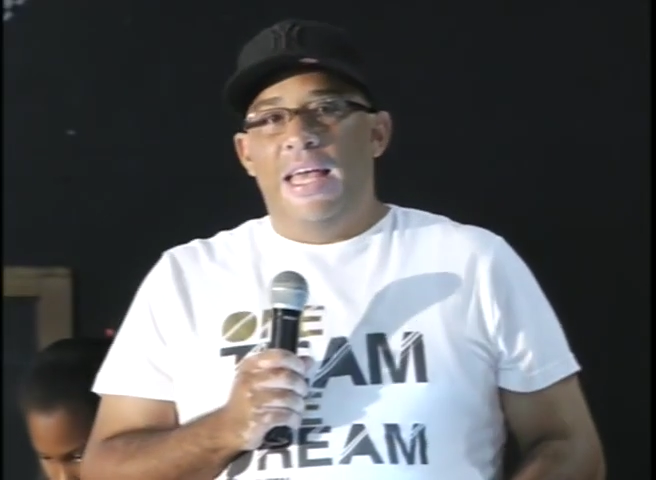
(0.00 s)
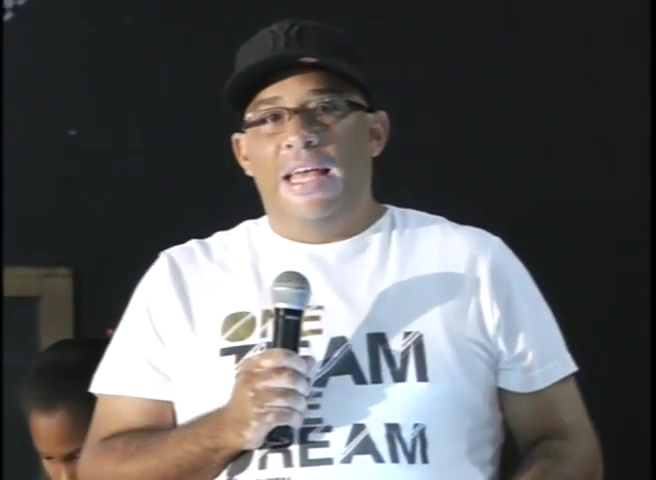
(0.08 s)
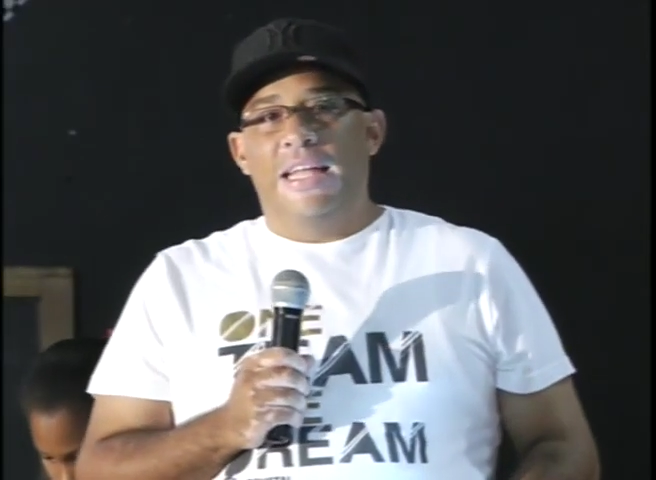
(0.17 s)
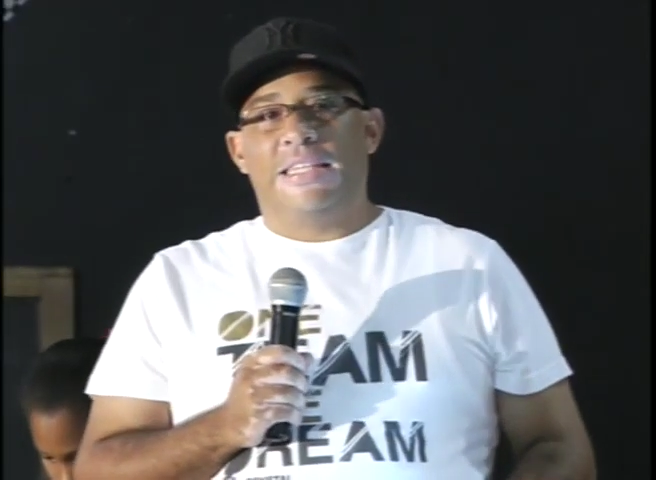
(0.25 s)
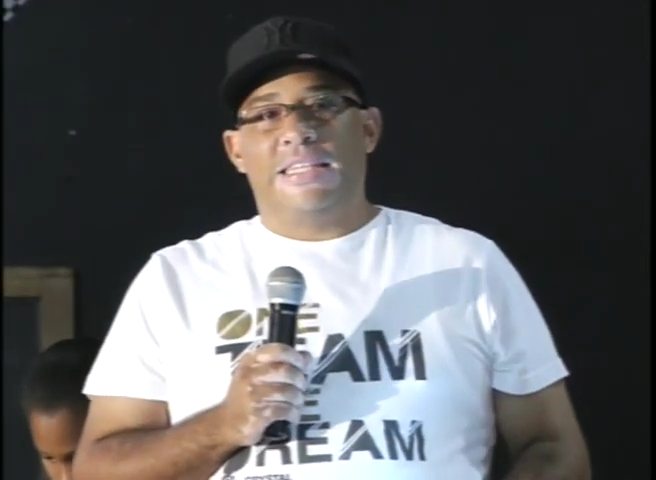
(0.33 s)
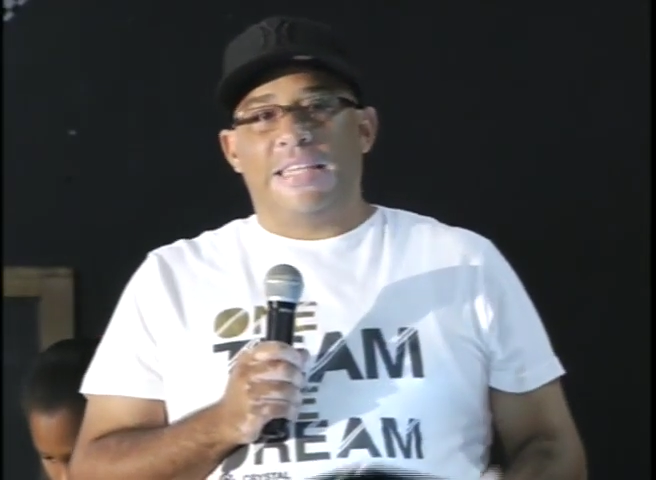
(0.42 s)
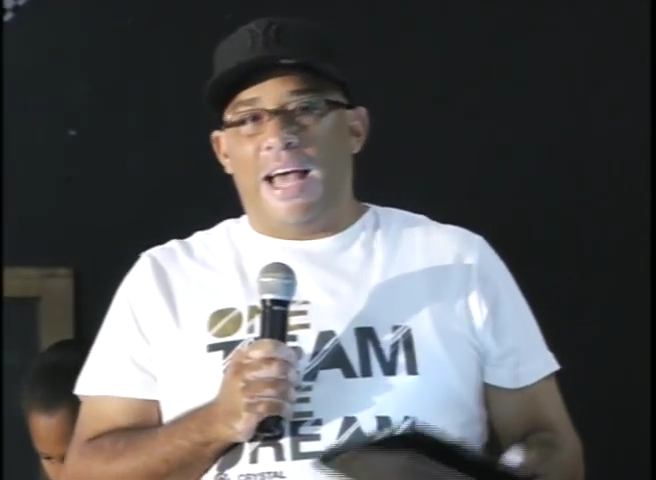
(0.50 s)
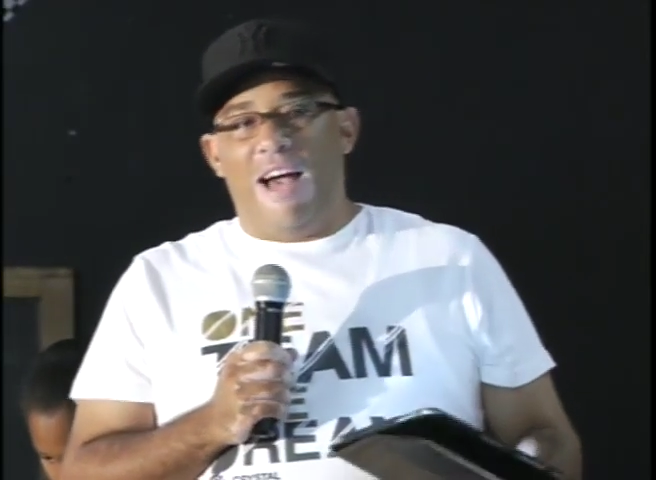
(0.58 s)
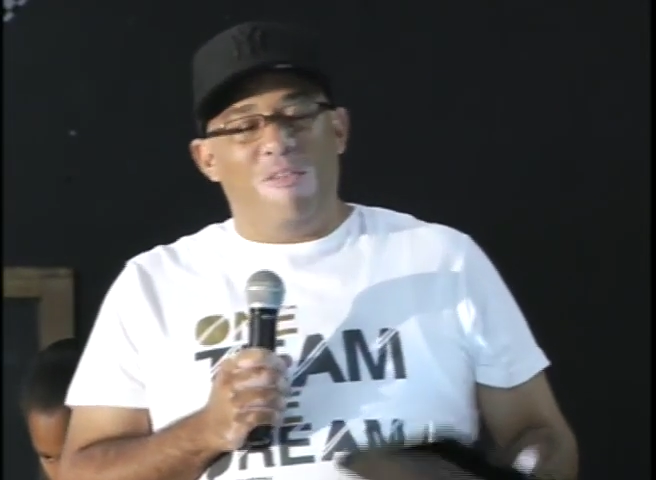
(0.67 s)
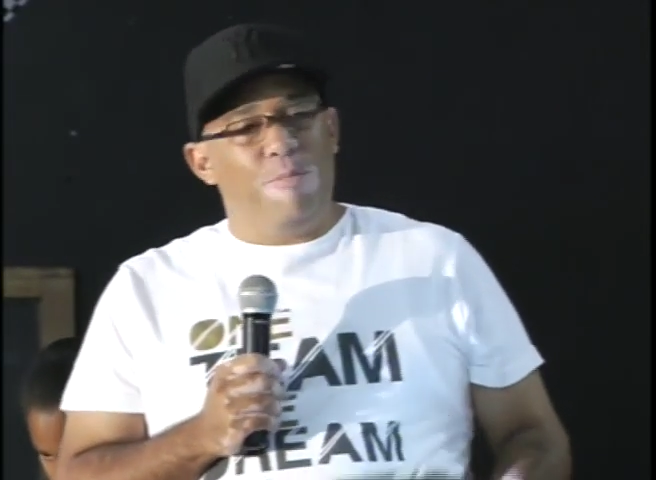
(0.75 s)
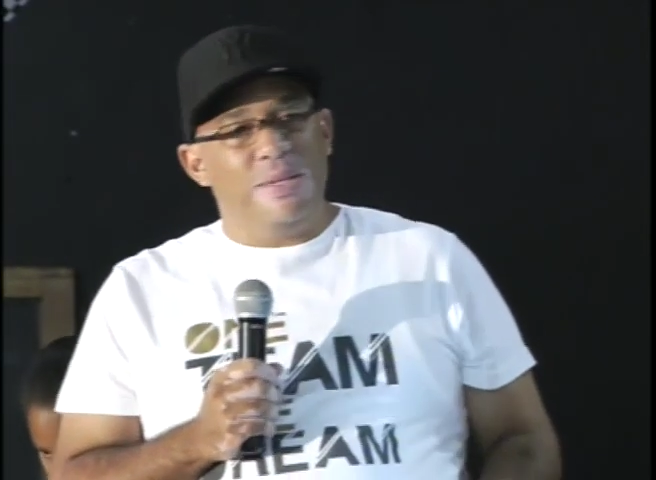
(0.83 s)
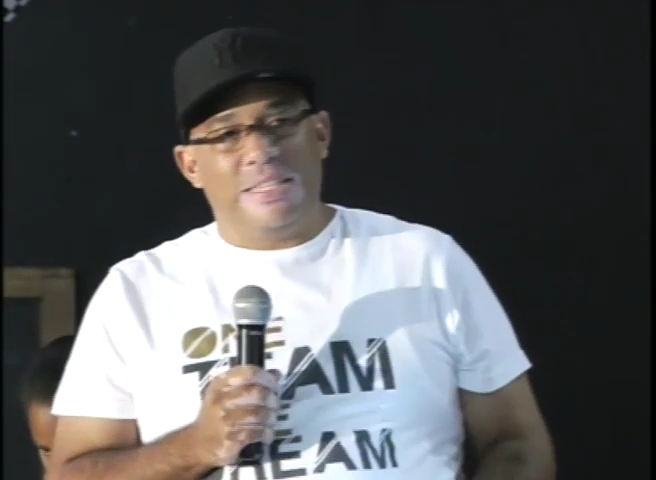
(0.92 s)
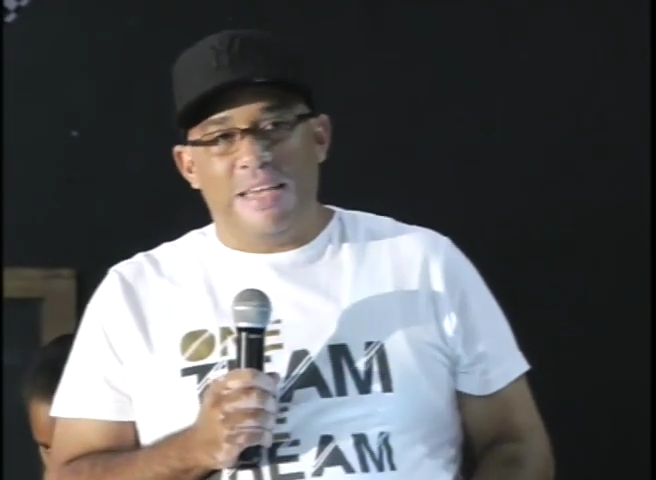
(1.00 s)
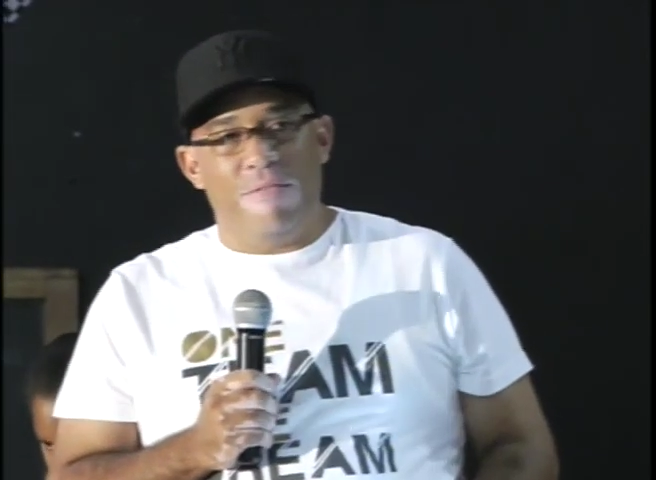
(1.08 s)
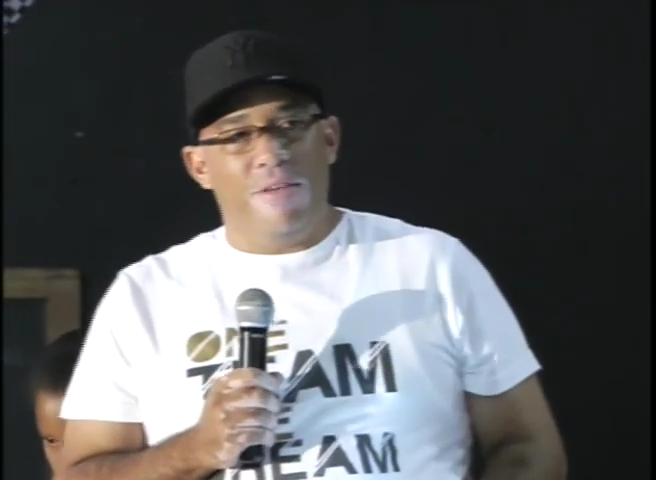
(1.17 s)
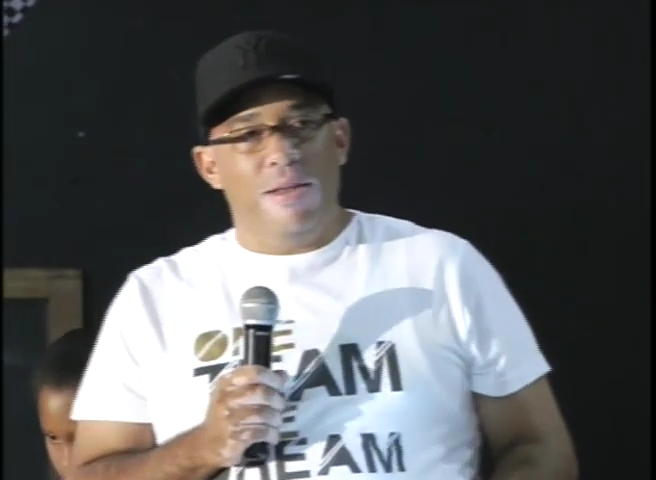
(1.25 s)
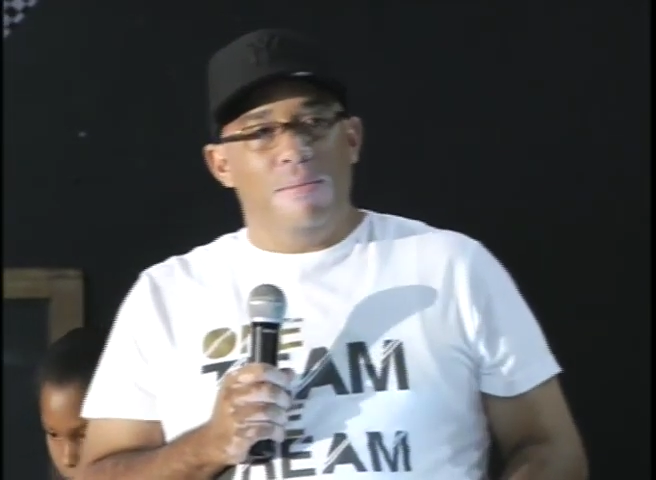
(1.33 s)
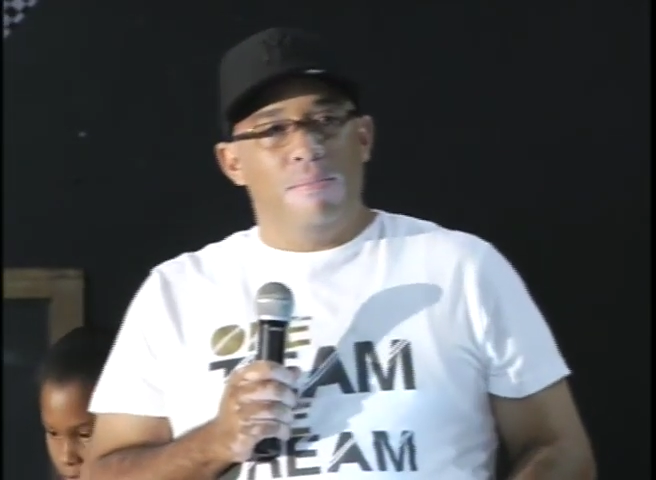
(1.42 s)
it's after
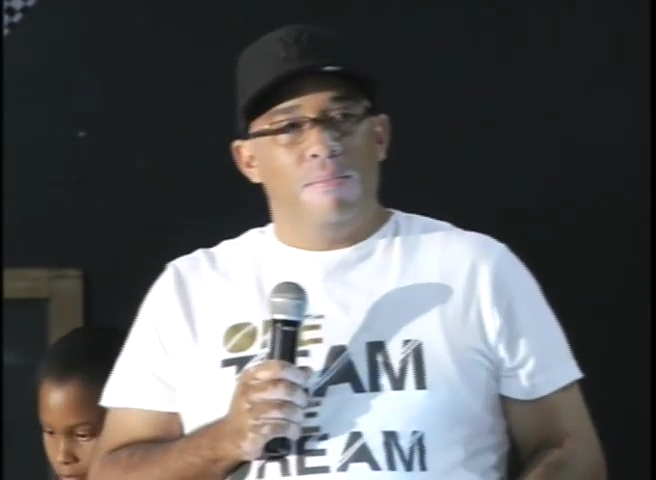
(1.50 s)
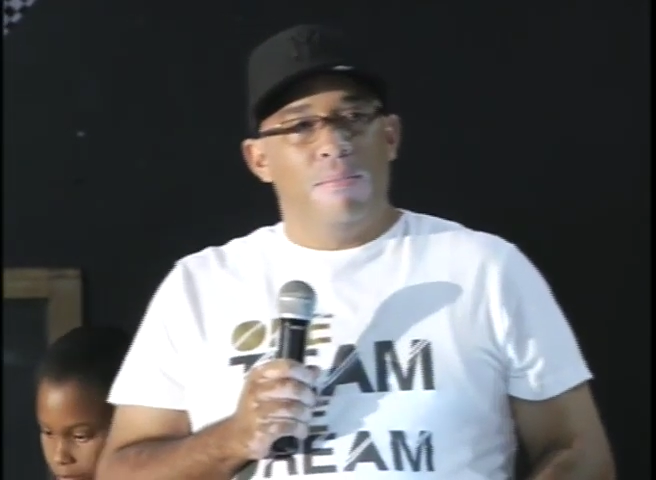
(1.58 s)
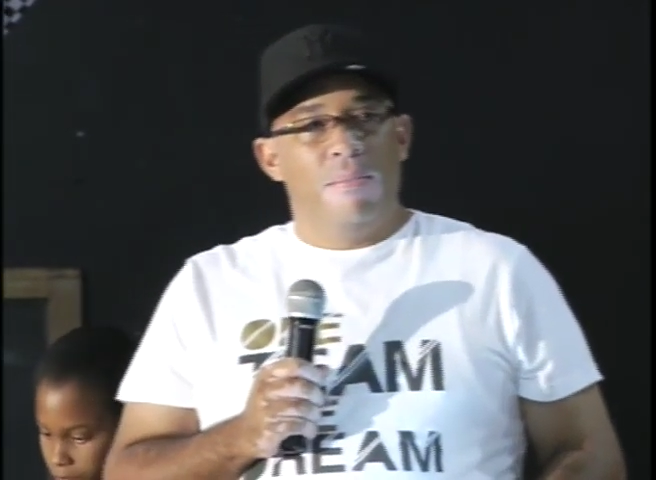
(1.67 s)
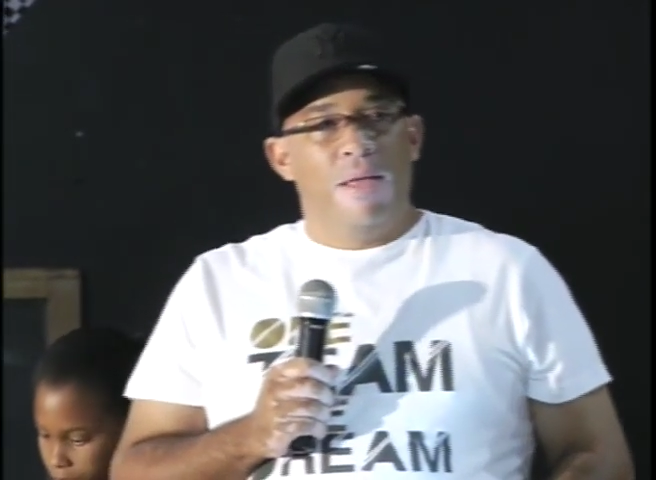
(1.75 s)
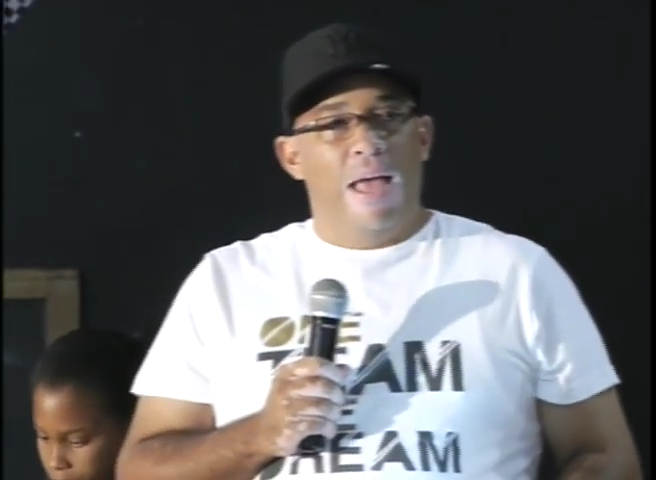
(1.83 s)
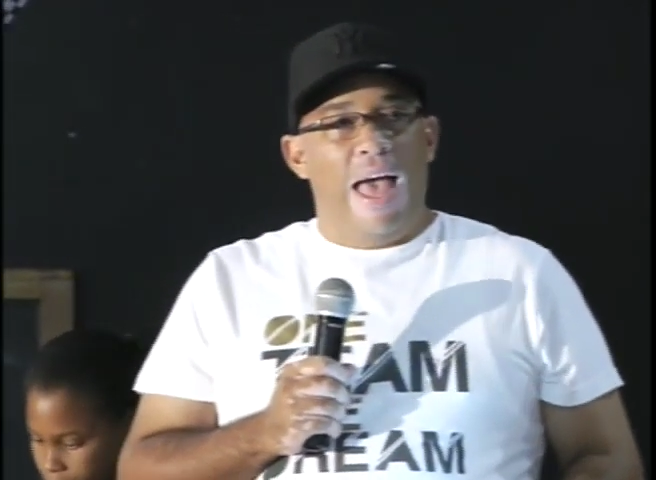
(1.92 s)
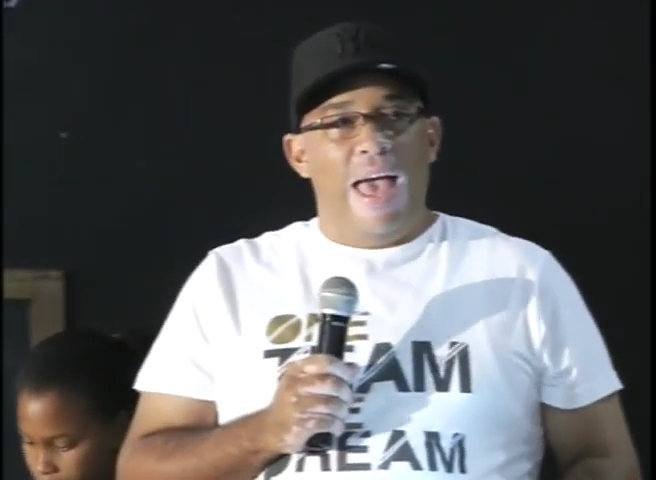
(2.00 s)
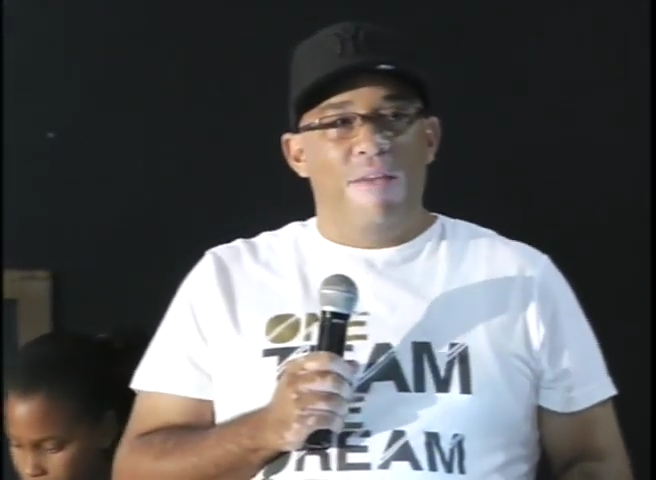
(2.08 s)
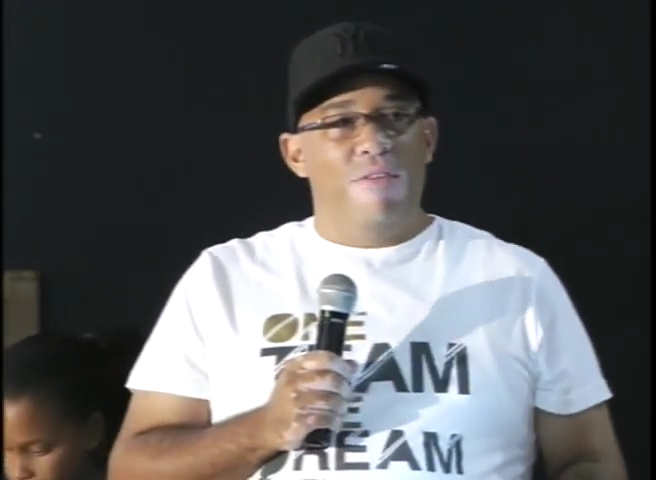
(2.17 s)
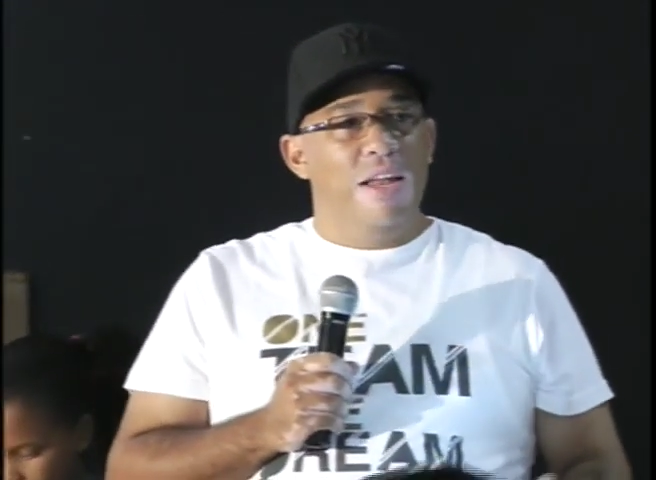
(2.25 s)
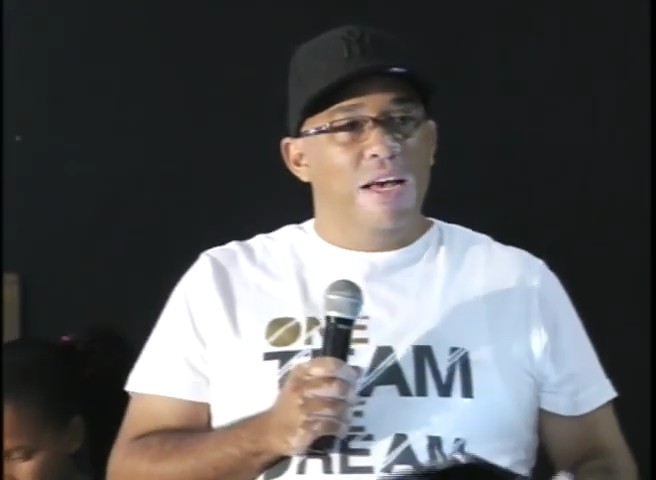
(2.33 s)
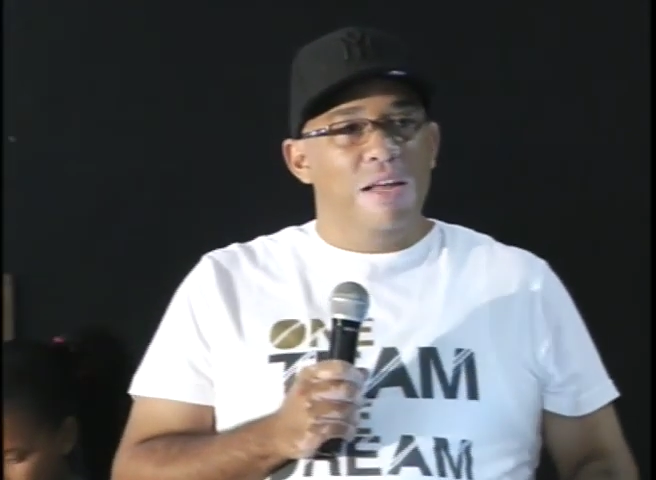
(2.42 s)
seven. I haven't